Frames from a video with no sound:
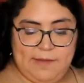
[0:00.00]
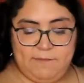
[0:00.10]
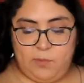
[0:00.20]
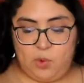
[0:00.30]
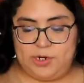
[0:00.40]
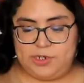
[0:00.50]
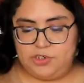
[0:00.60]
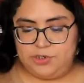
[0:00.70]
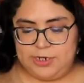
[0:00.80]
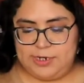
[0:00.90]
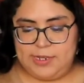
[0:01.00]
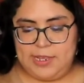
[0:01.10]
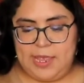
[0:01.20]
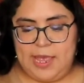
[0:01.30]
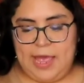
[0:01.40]
at 400.
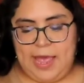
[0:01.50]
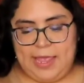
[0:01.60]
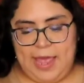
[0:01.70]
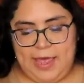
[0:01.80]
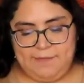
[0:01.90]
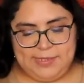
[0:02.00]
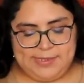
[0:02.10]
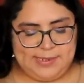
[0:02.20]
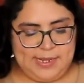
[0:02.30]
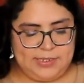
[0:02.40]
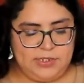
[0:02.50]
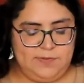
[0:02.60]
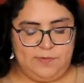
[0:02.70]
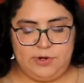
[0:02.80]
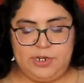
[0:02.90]
I have it set
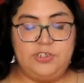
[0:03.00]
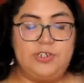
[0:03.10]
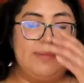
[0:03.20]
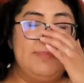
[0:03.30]
to 400.